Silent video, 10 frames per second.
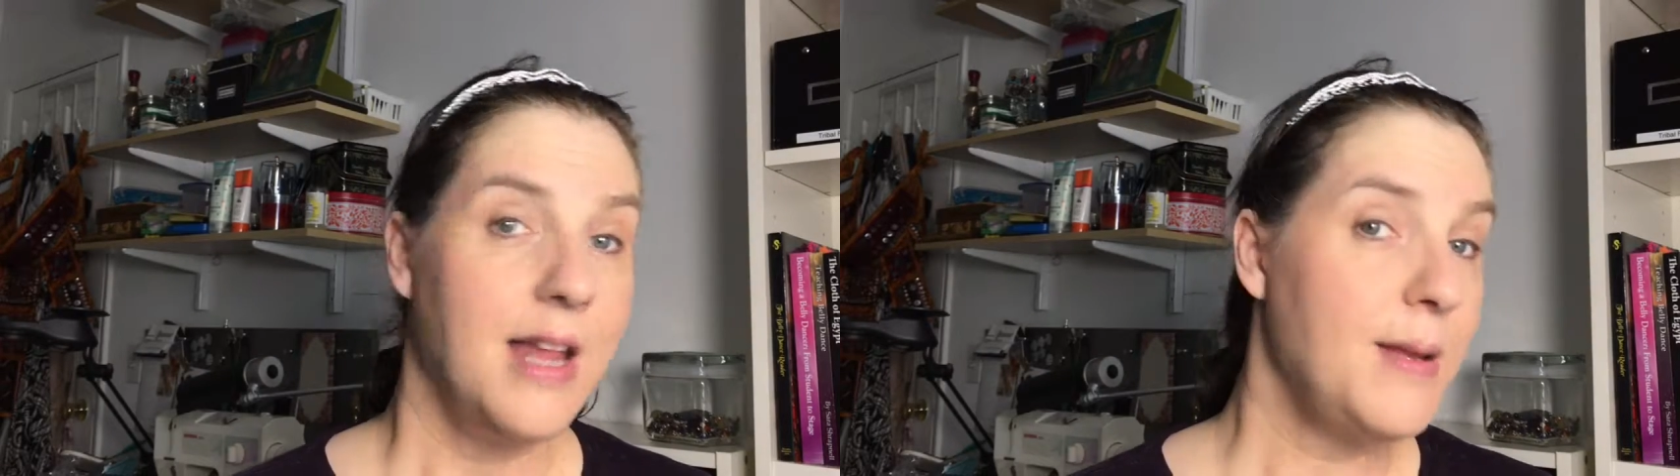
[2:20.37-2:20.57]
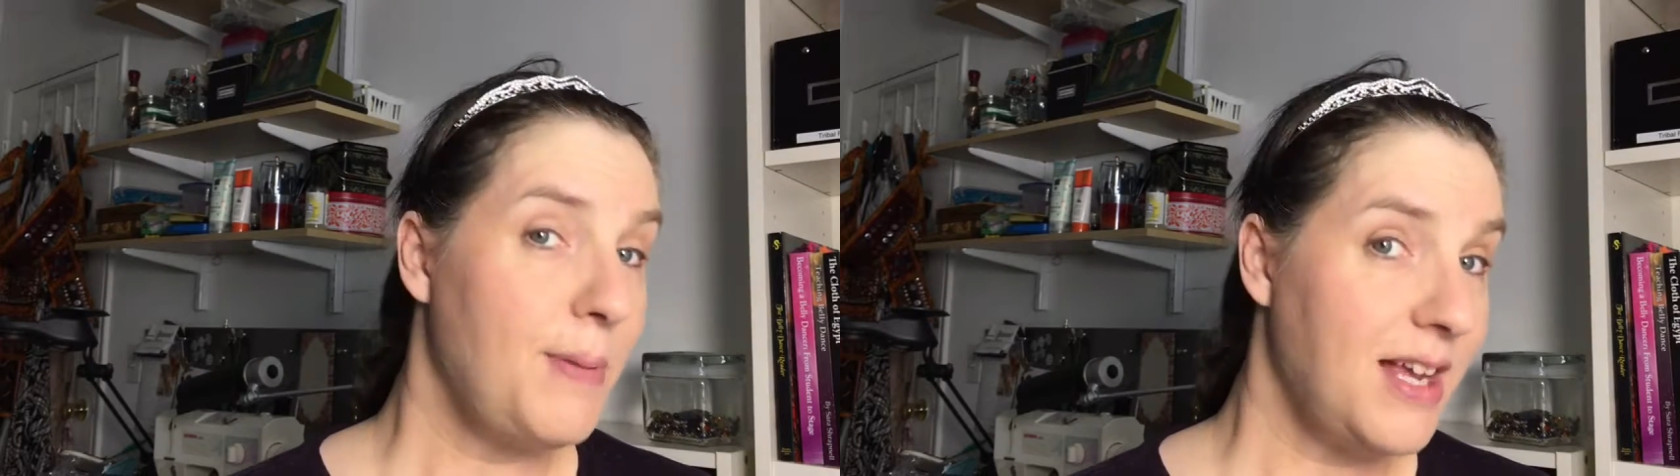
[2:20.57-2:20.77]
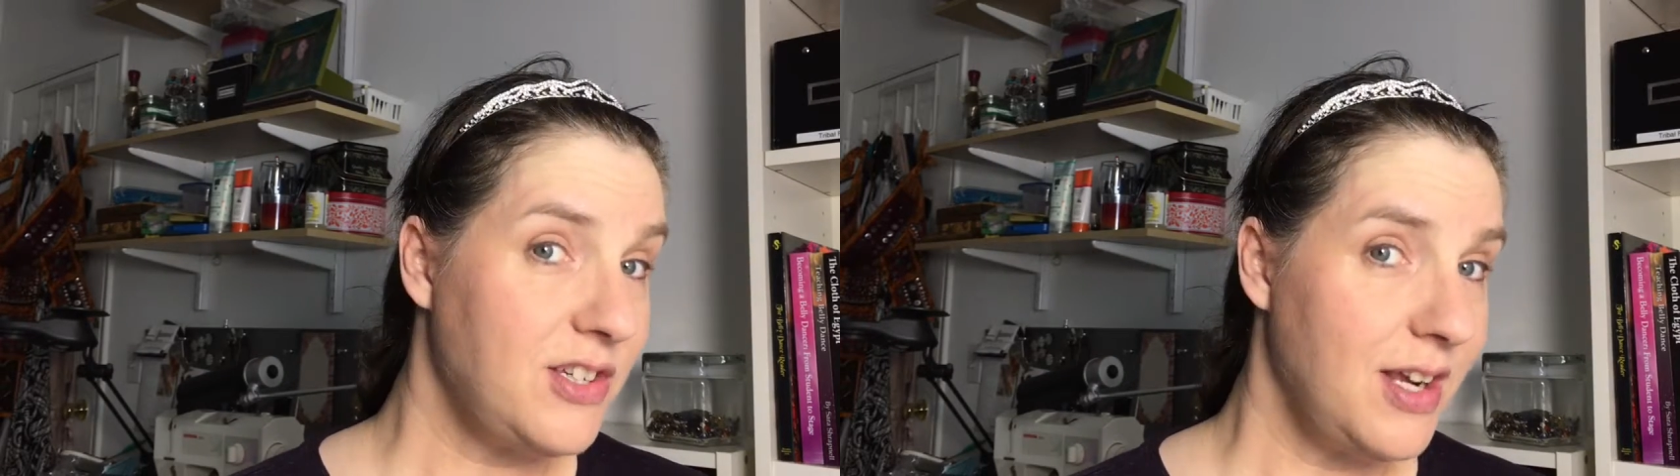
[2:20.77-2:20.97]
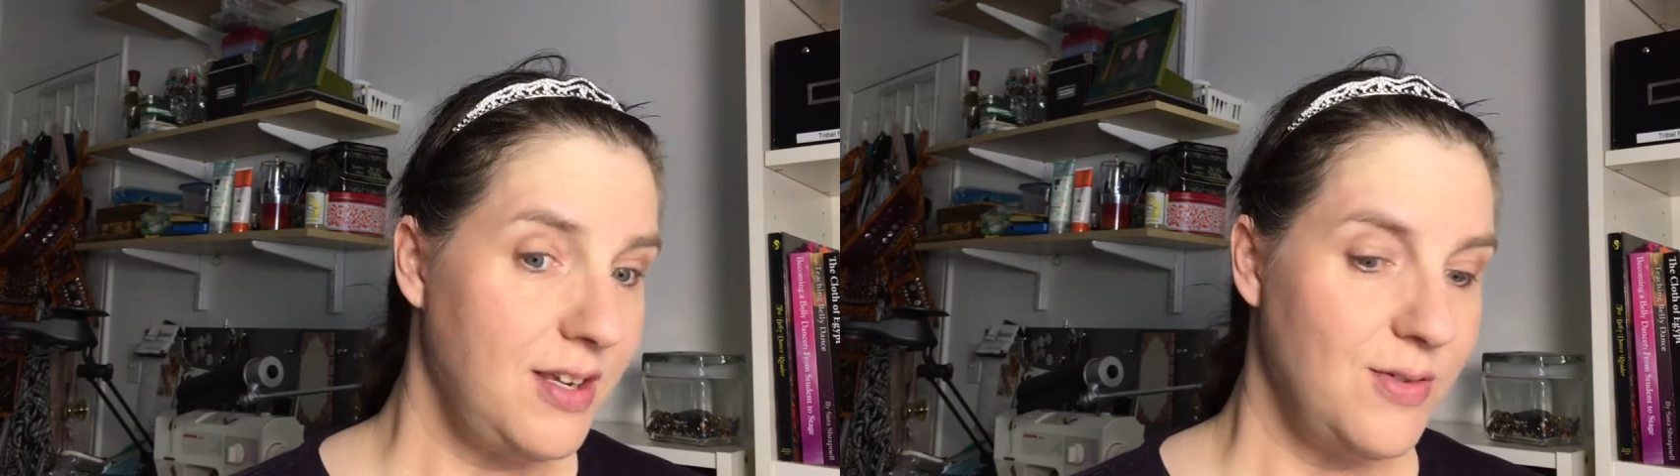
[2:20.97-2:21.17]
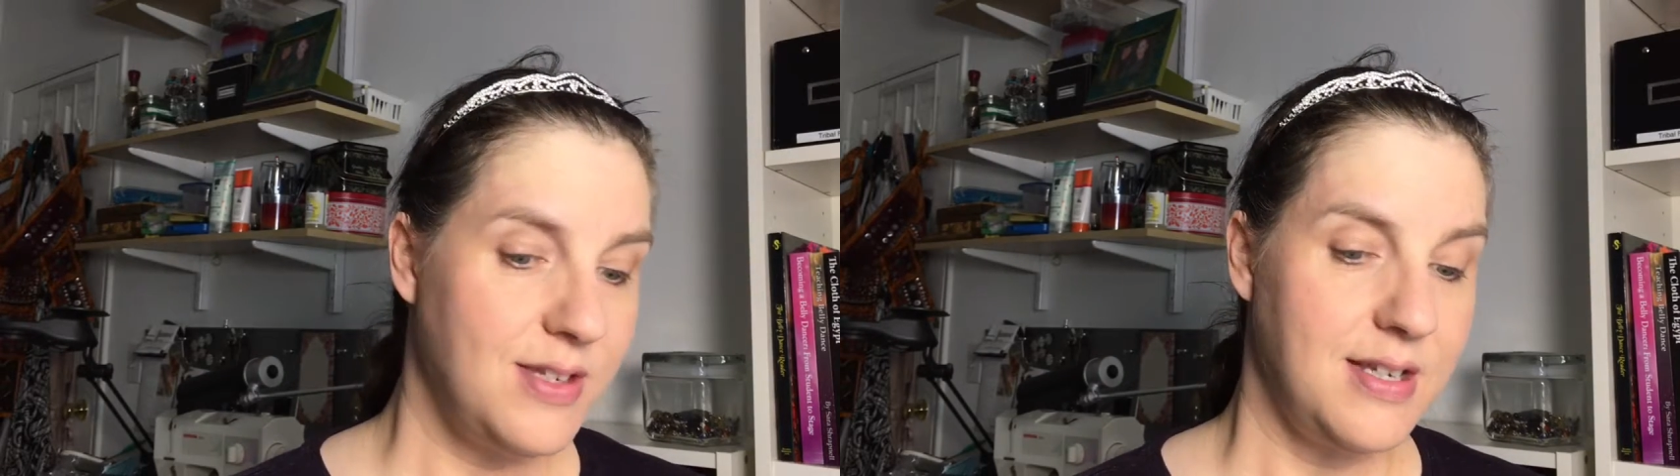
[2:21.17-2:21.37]
The blush I
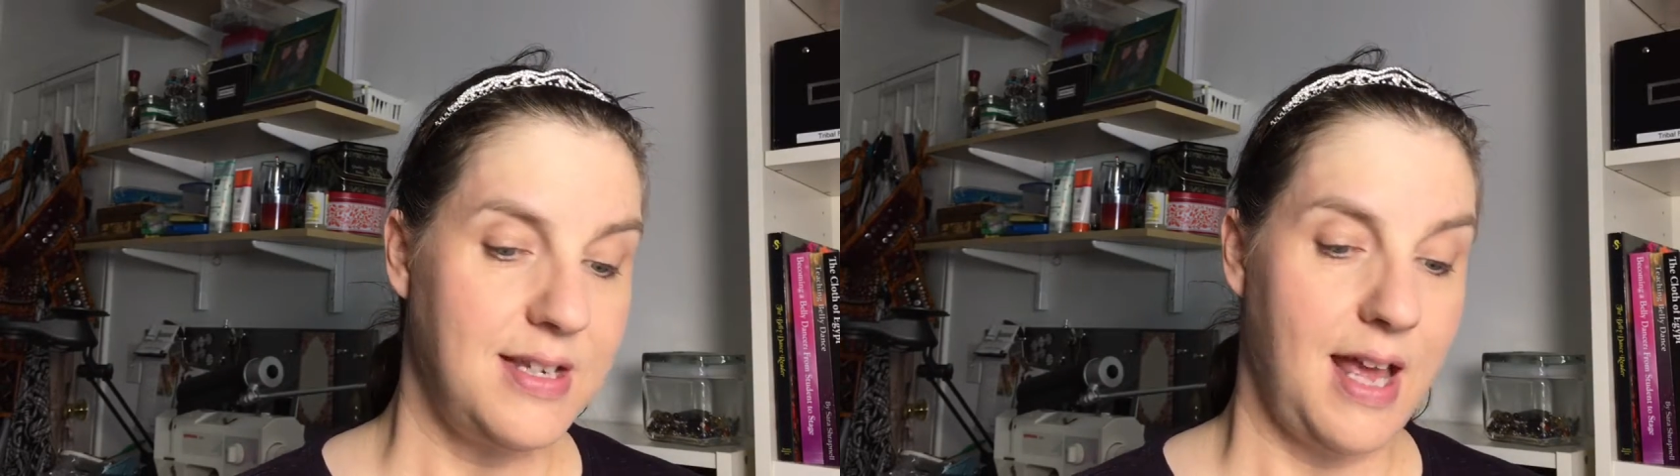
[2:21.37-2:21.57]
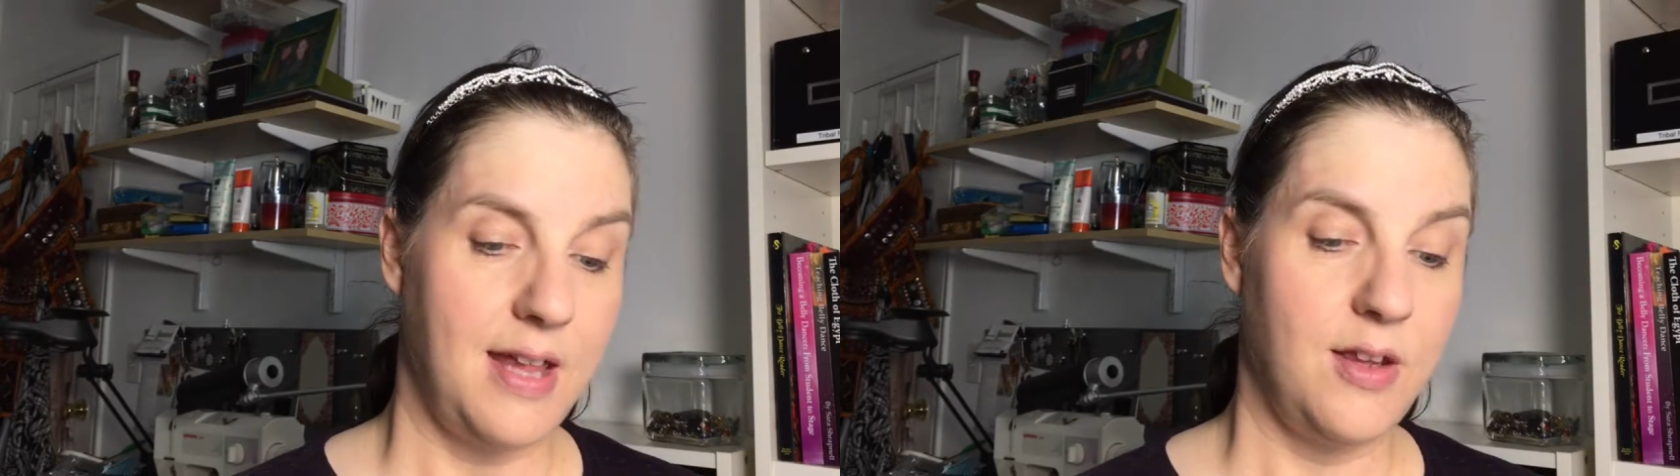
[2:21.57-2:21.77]
used today,